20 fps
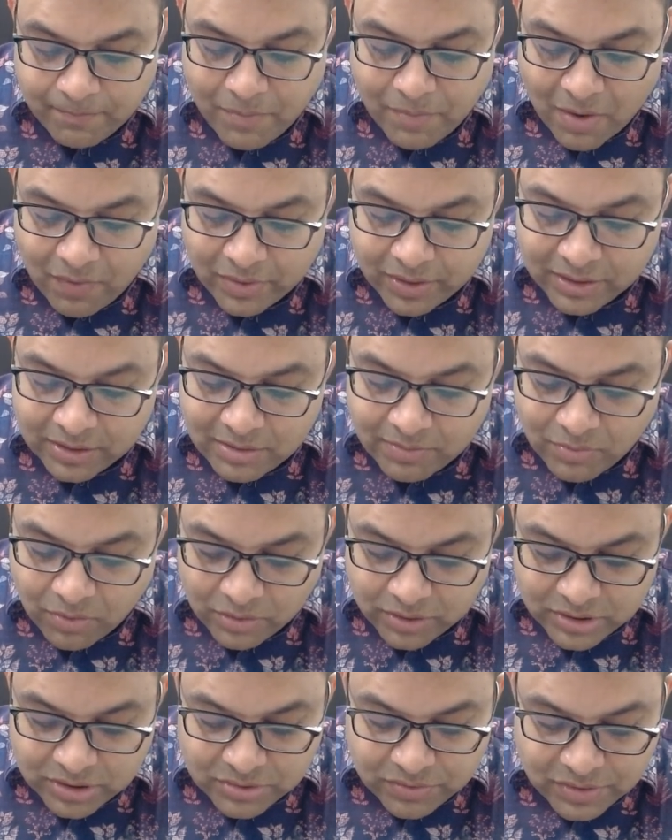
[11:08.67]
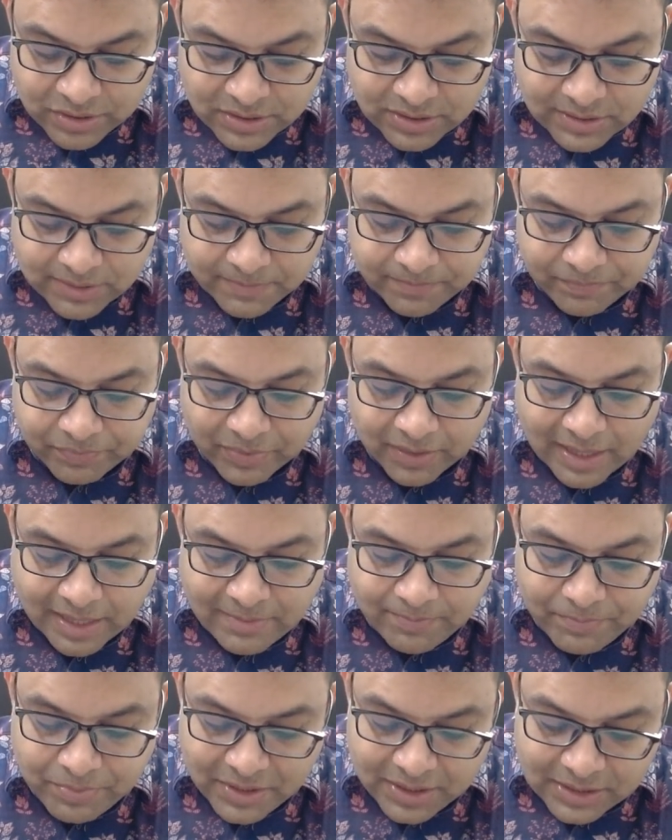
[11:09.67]
power in the monasteries,
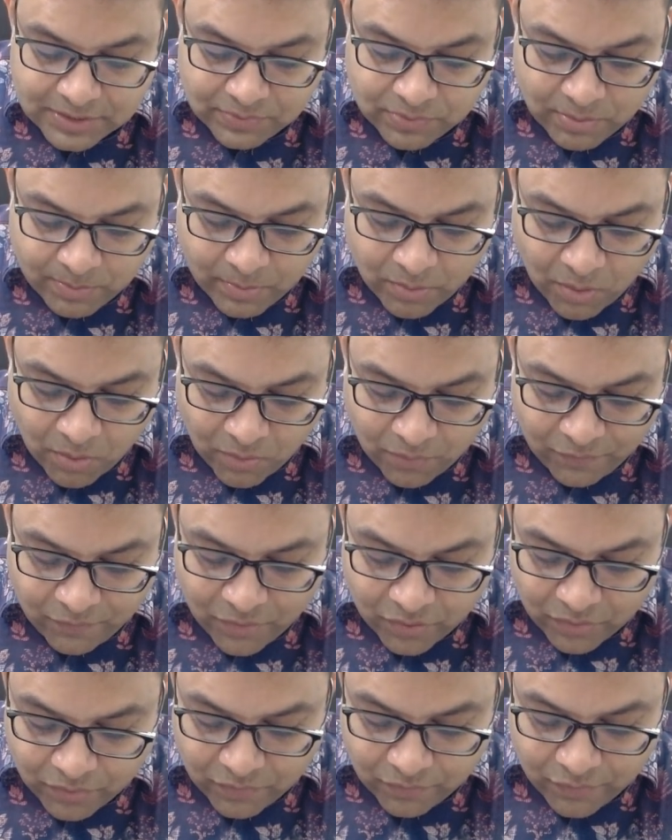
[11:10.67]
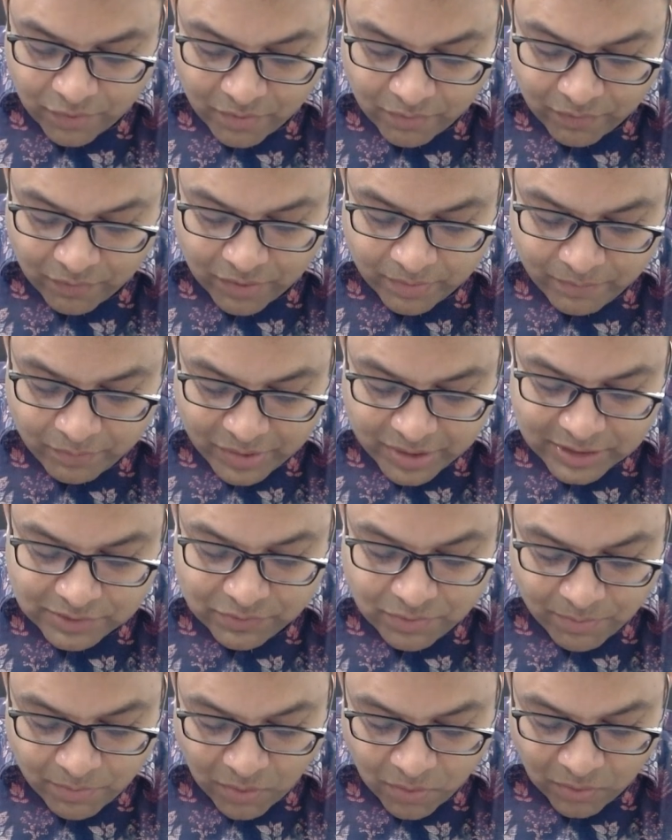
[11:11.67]
and praise from
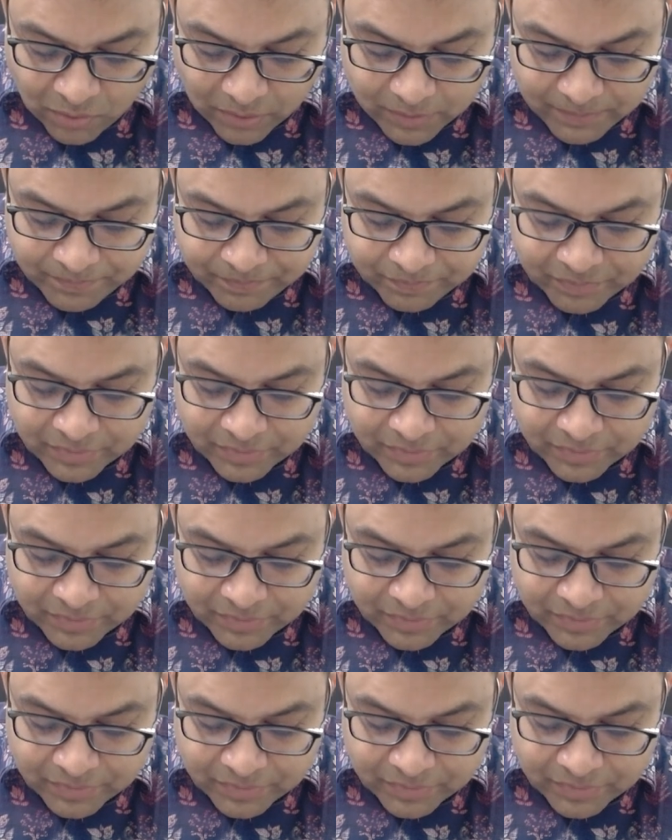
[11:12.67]
all.